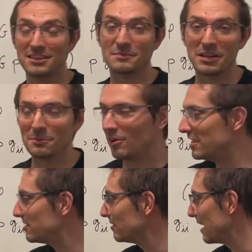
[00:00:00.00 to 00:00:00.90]

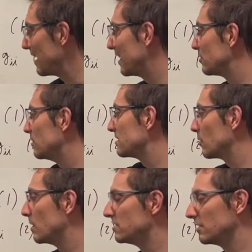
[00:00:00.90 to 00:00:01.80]
manipulation, I get to this
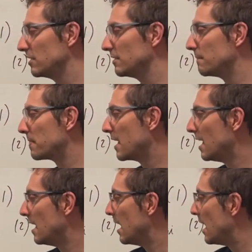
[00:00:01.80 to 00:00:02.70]
equation here.
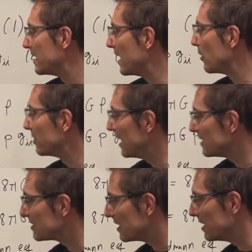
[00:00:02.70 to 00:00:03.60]
Now
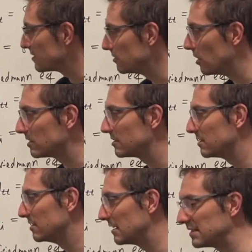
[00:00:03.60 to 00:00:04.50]
this is not
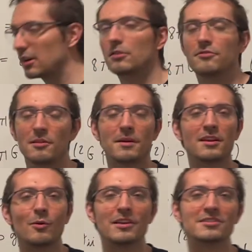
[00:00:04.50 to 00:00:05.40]
the second Freeman
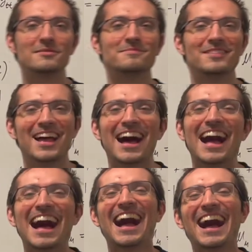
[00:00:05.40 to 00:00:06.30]
equation.
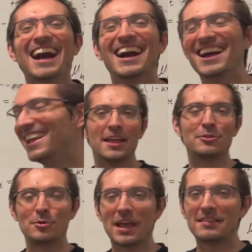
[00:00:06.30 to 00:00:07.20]

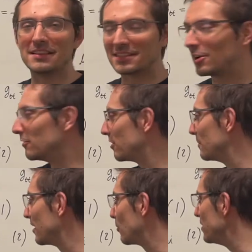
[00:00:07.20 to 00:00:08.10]
To get the second Freeman
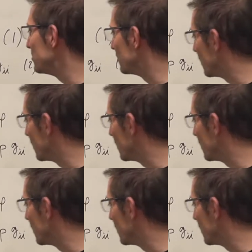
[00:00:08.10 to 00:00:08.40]
equation,